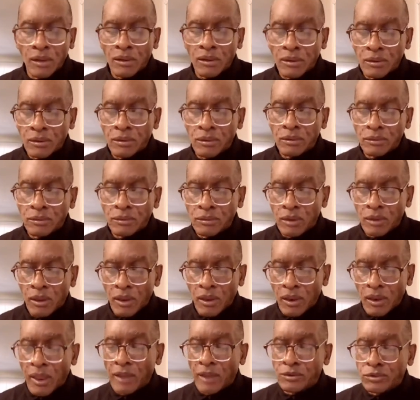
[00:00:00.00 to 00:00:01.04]
a
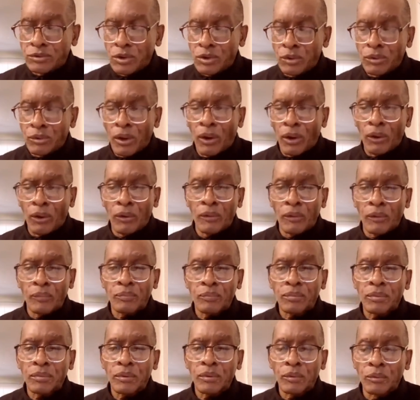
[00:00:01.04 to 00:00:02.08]
let you
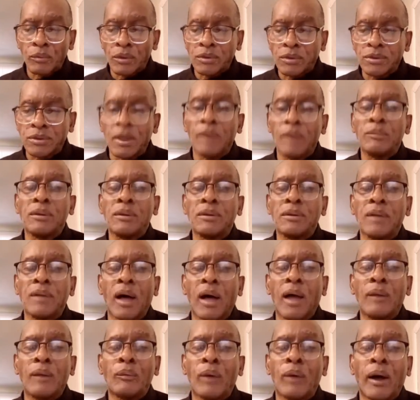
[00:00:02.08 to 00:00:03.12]
know if something's
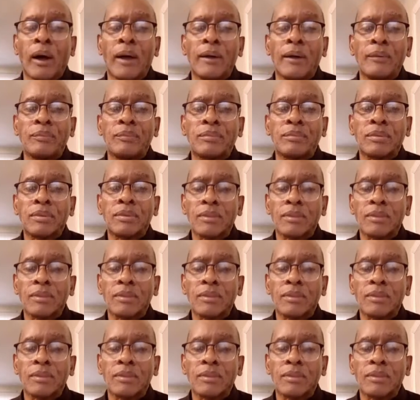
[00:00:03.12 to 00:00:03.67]
not right.